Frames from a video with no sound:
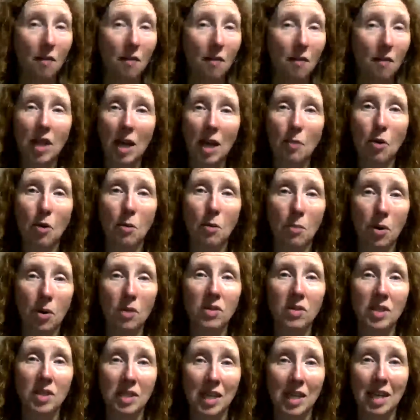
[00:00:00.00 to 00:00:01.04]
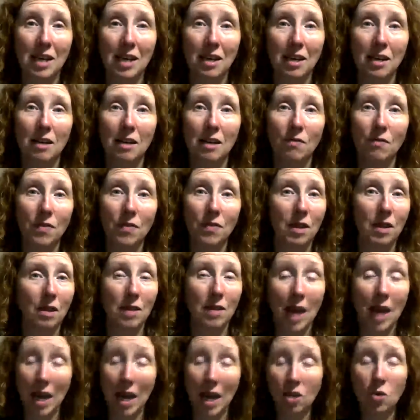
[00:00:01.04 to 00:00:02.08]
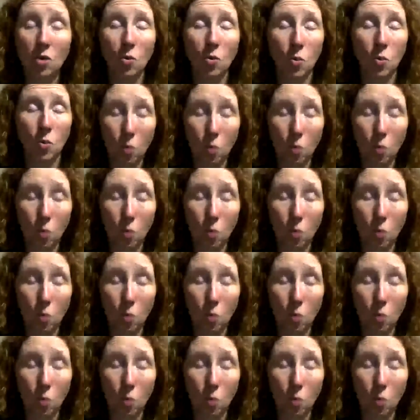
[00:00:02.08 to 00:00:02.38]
of the labor and birth scene that